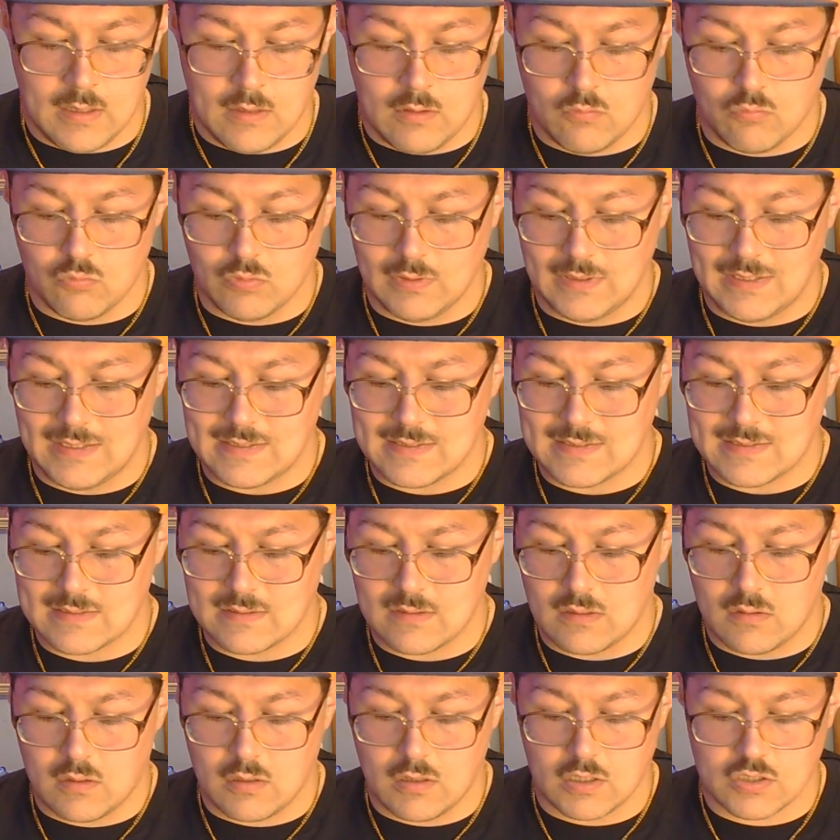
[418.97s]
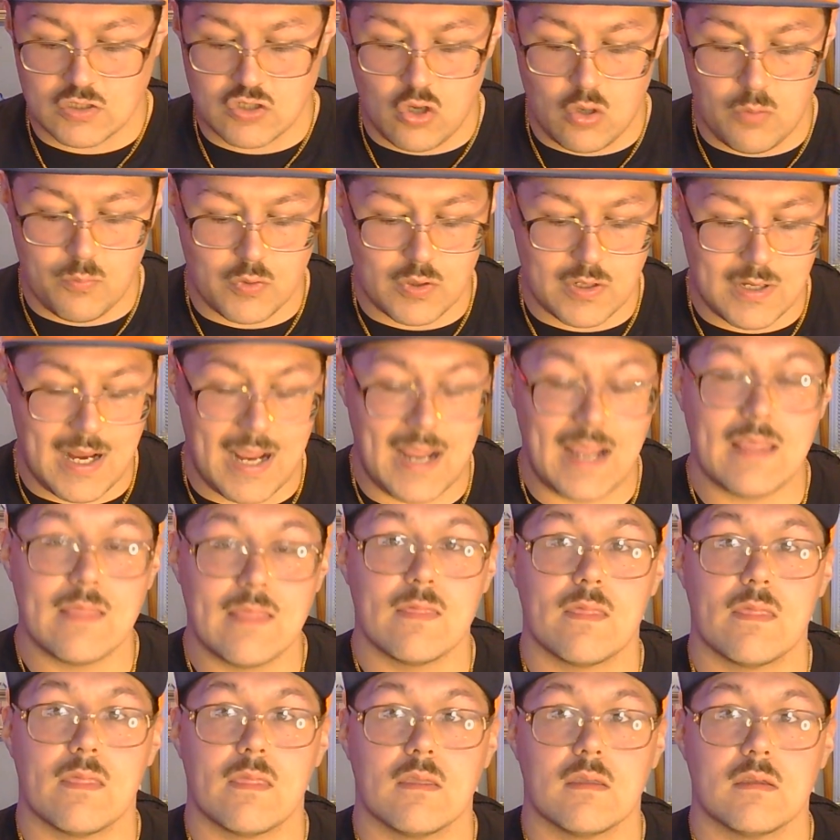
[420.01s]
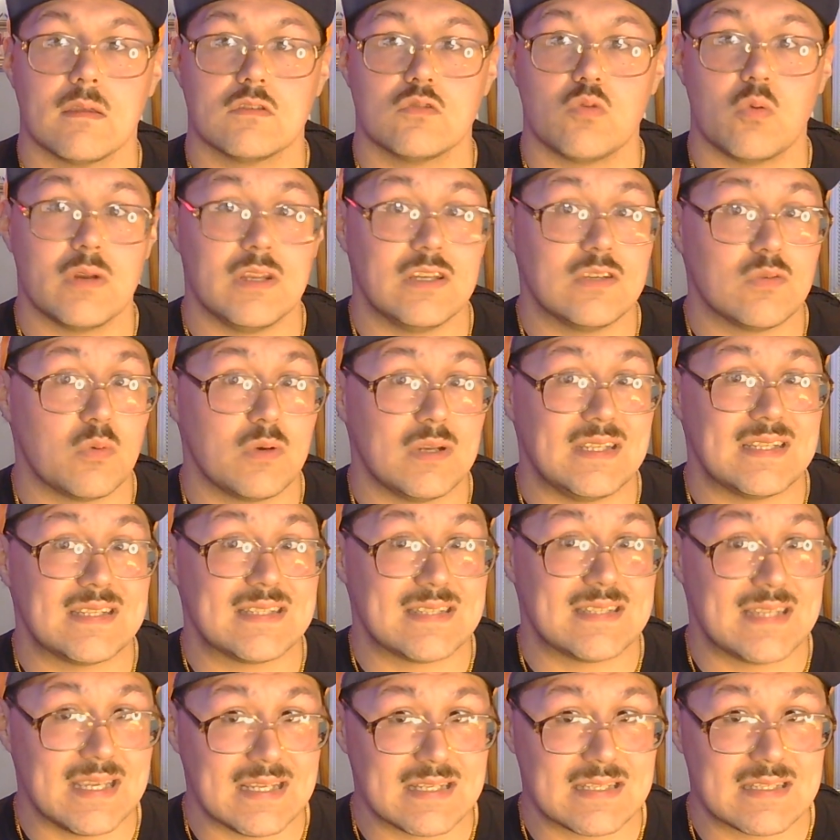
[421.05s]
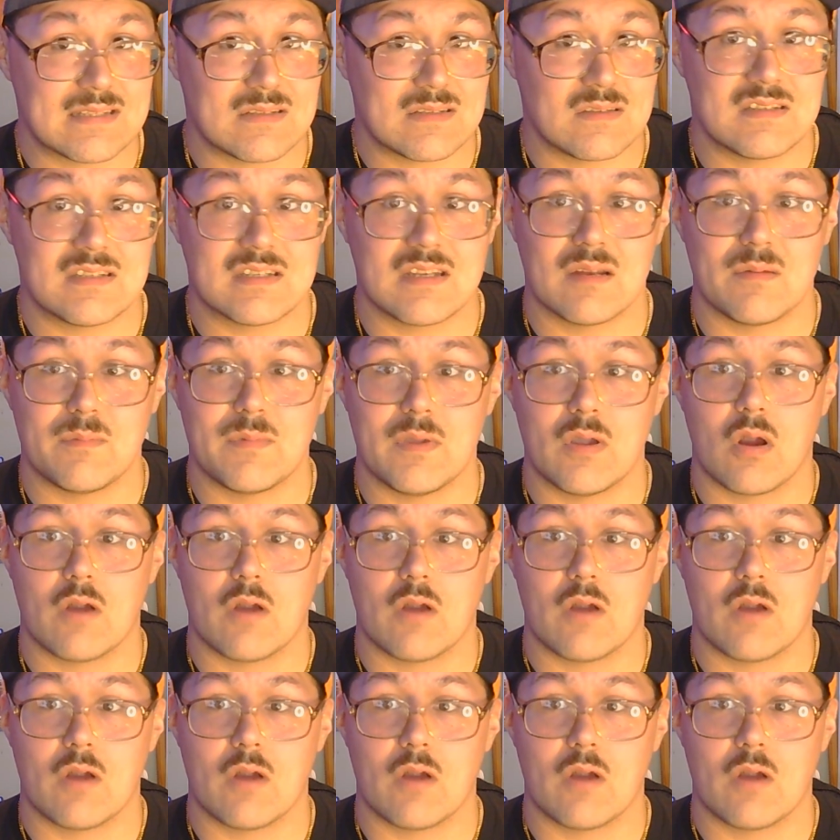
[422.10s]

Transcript: released on October 9th, 2026. This is going to be our